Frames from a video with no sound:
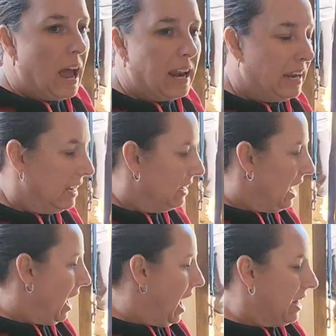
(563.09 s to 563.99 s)
any
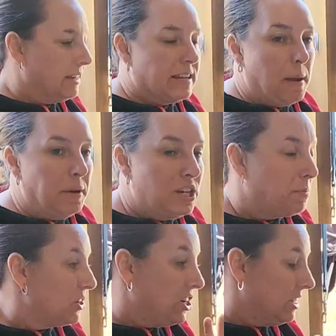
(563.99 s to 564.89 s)
udder damage,
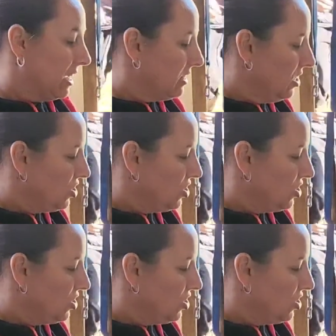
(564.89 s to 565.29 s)
but she doesn't.